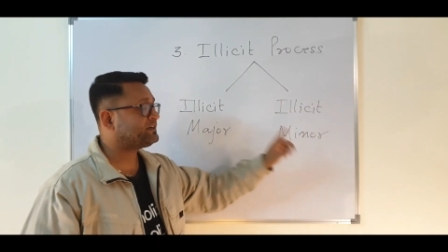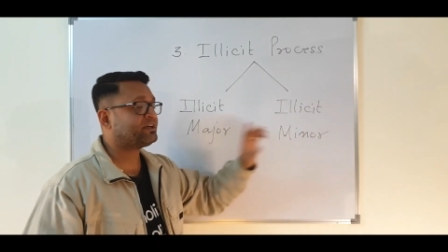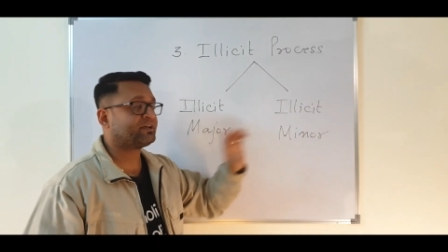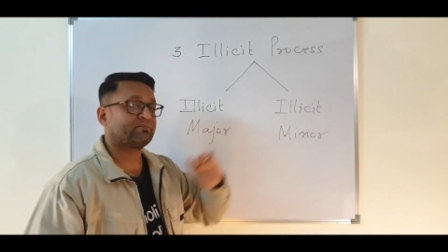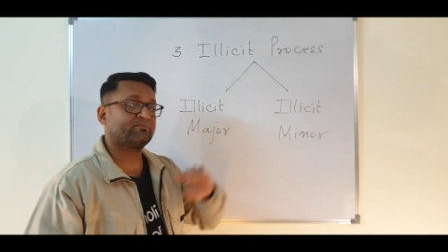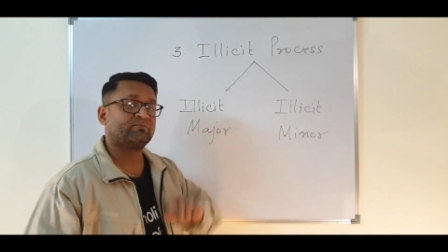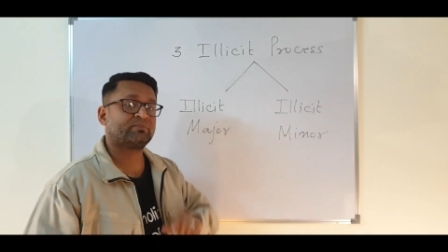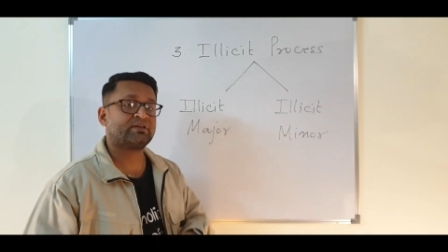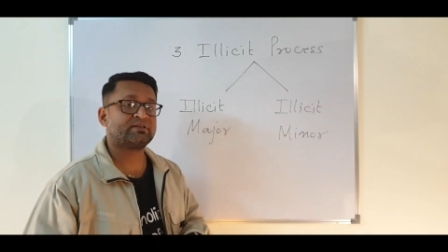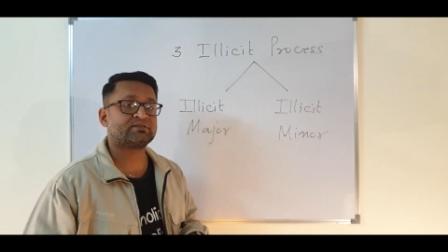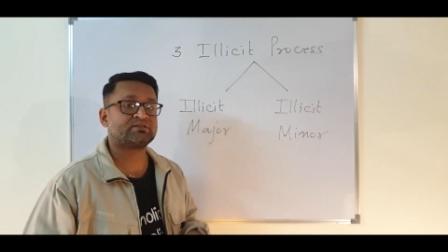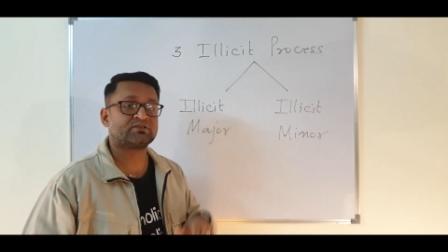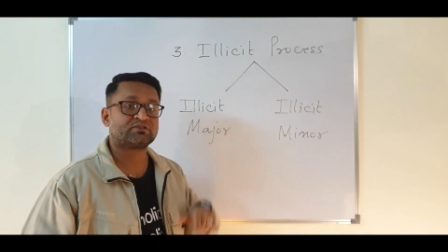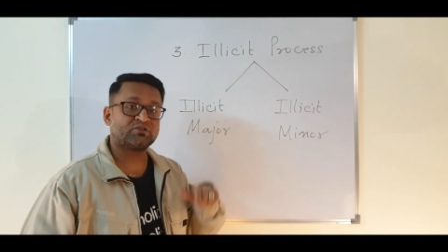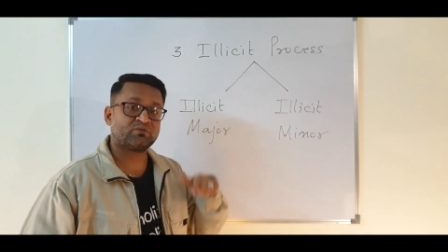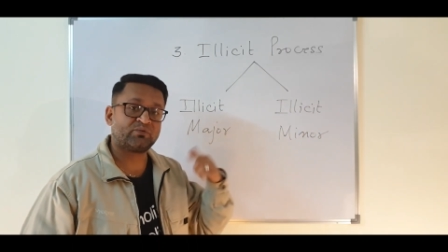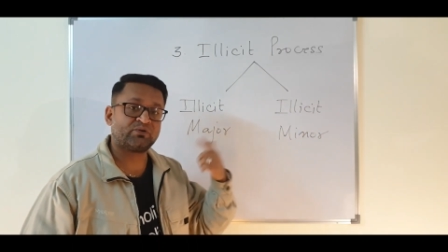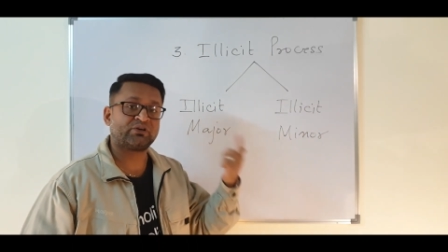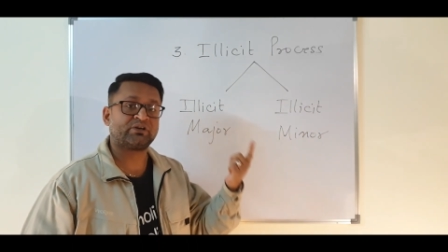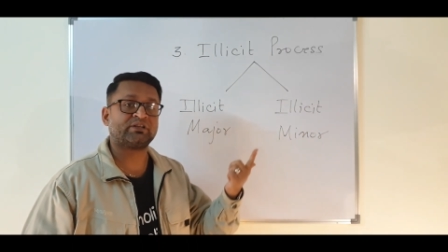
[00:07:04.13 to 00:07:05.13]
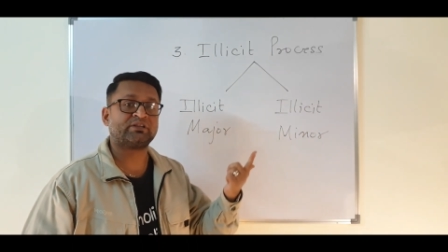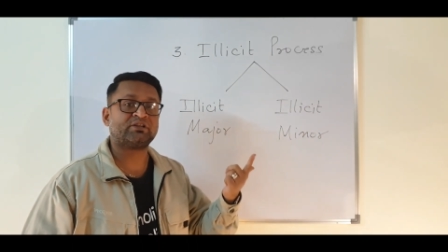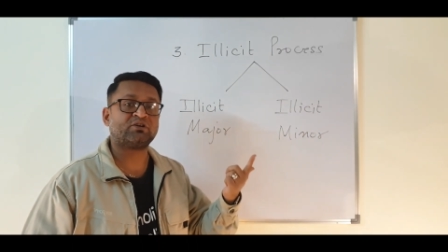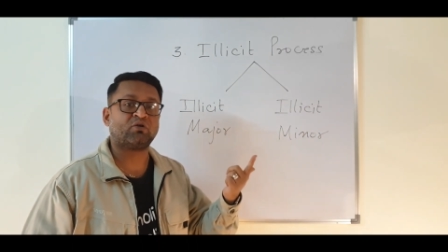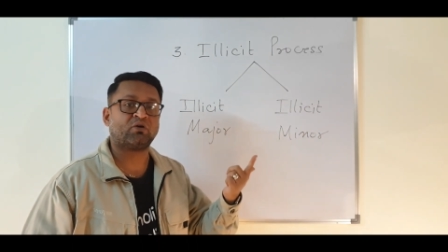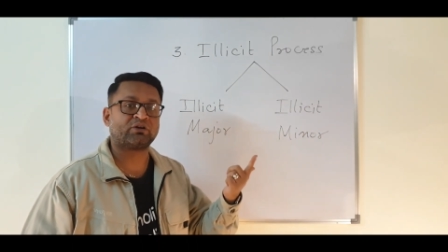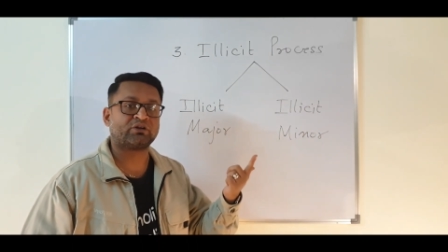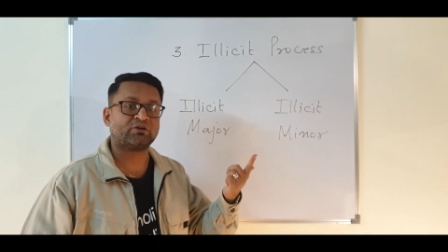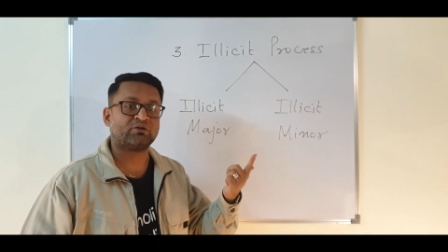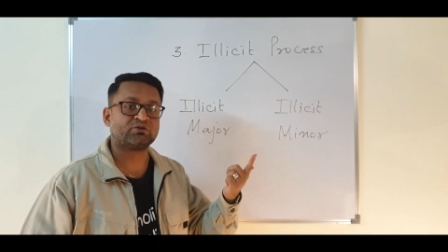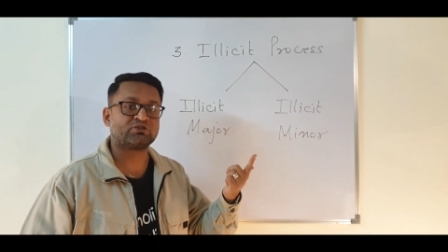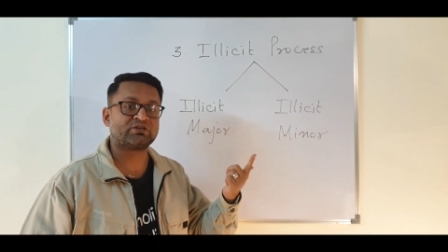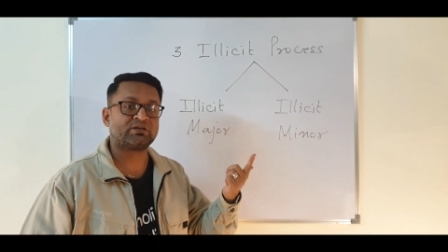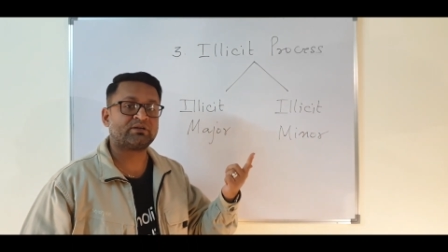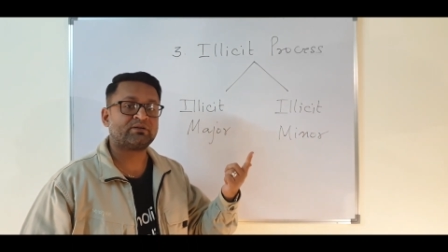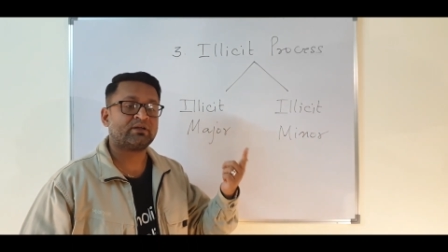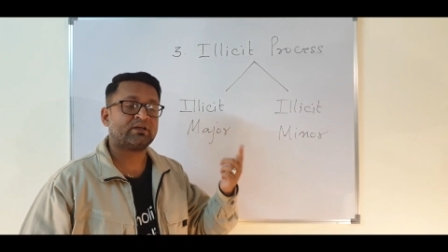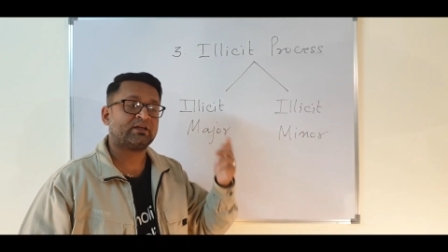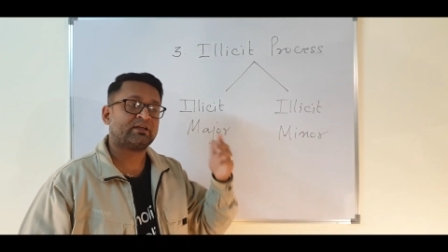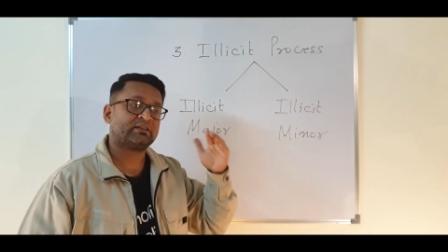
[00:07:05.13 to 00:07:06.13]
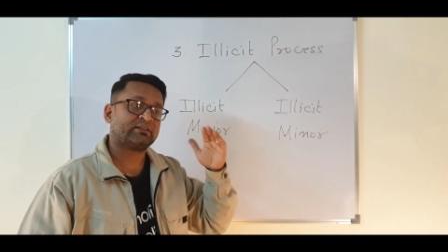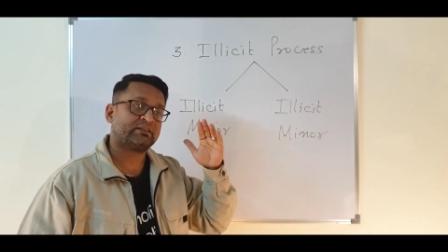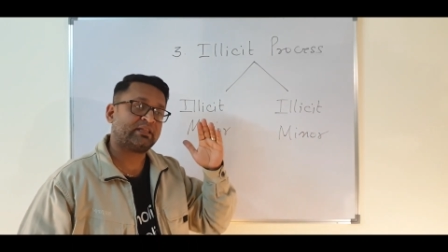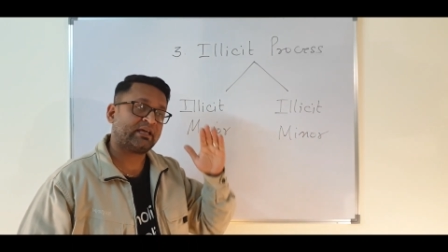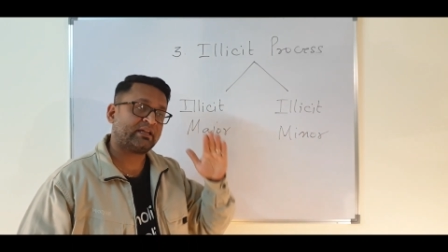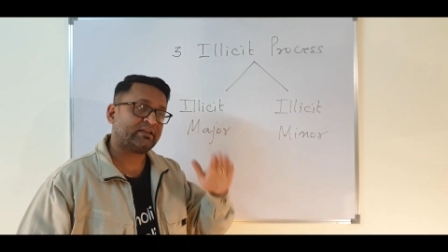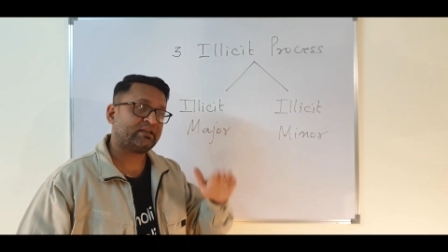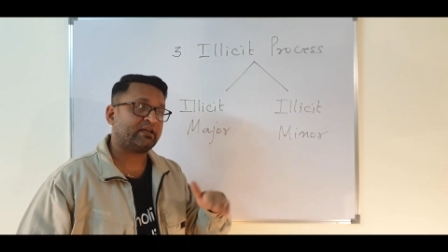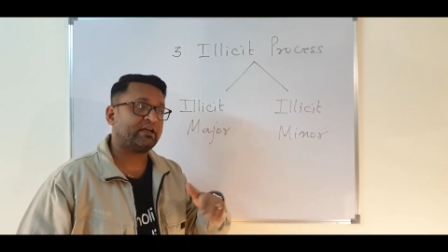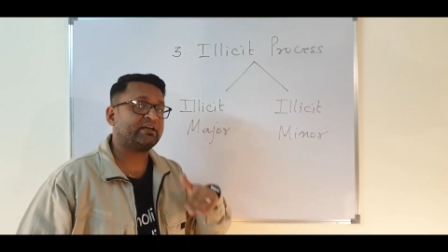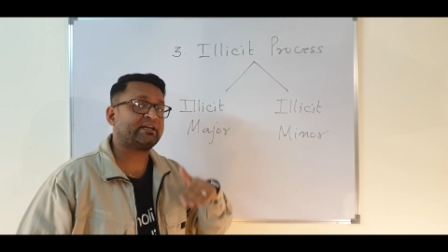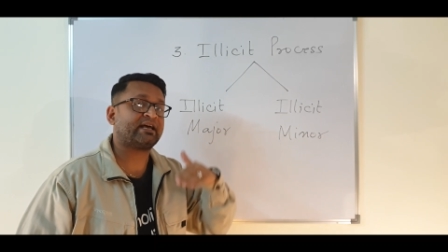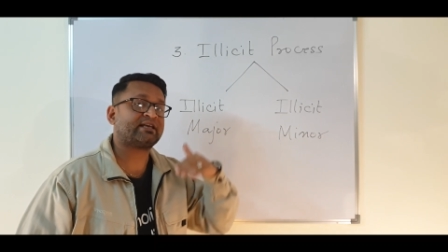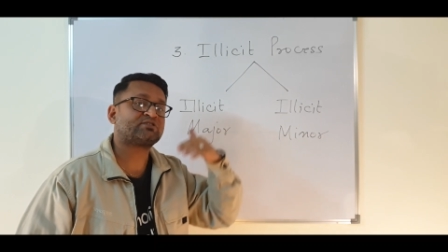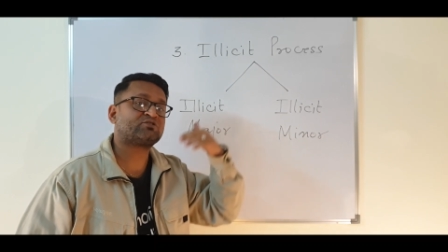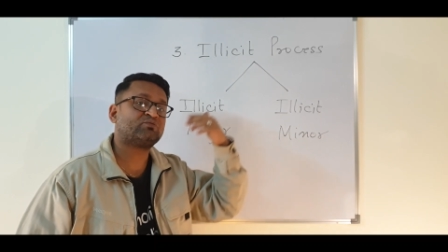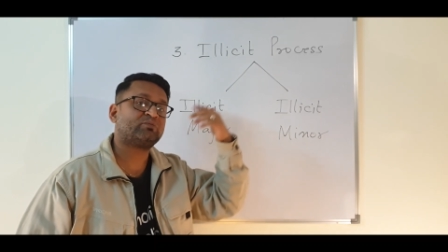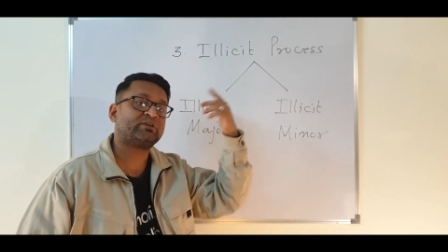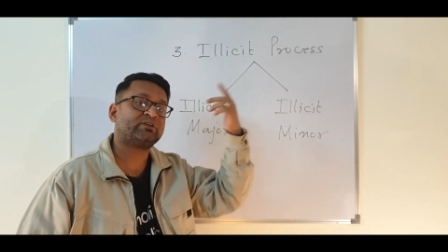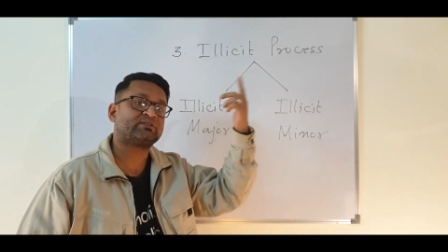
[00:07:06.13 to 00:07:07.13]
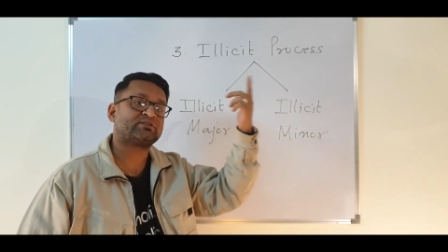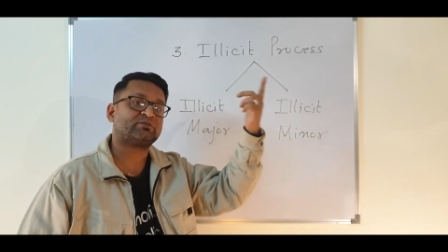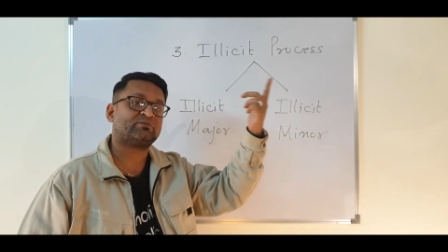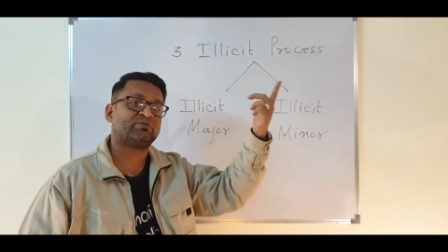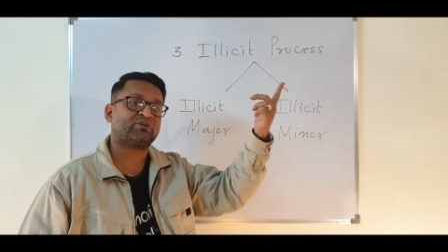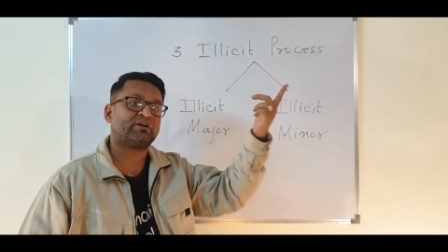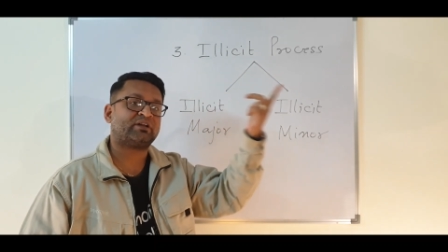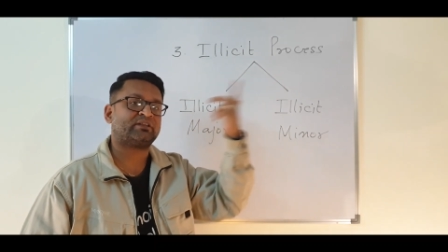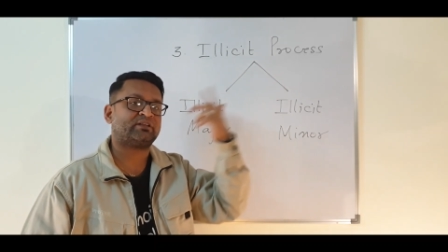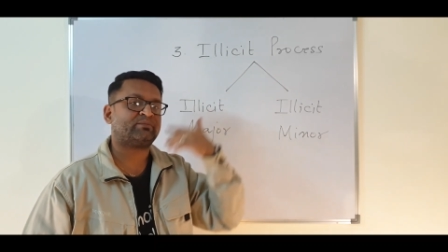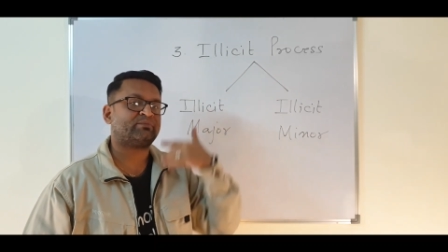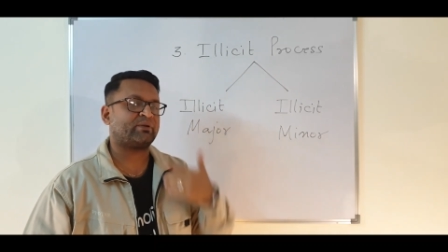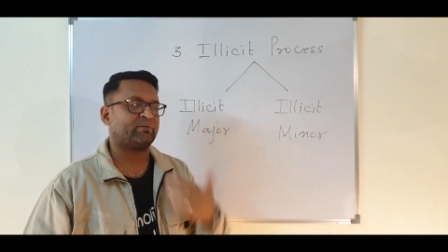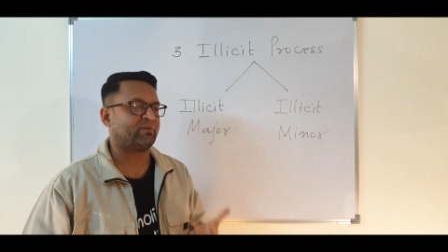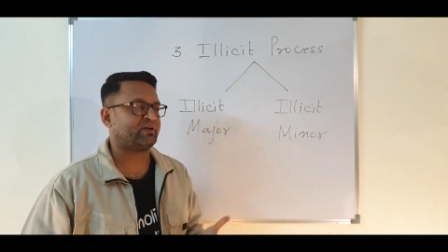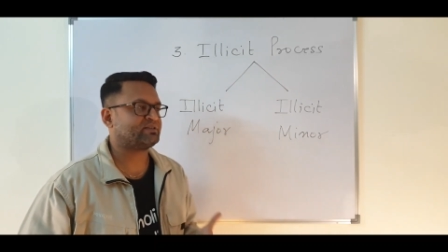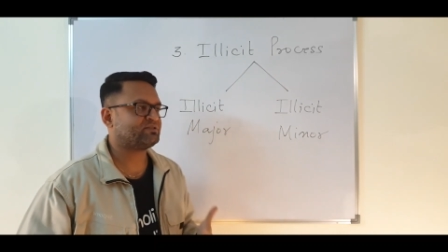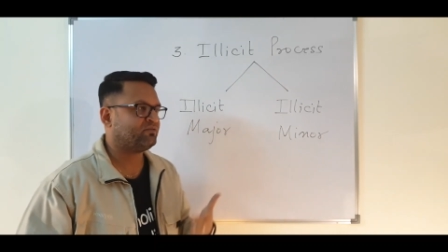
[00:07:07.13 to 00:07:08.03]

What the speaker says: term is distributed in the conclusion, then it has to be distributed in the premise.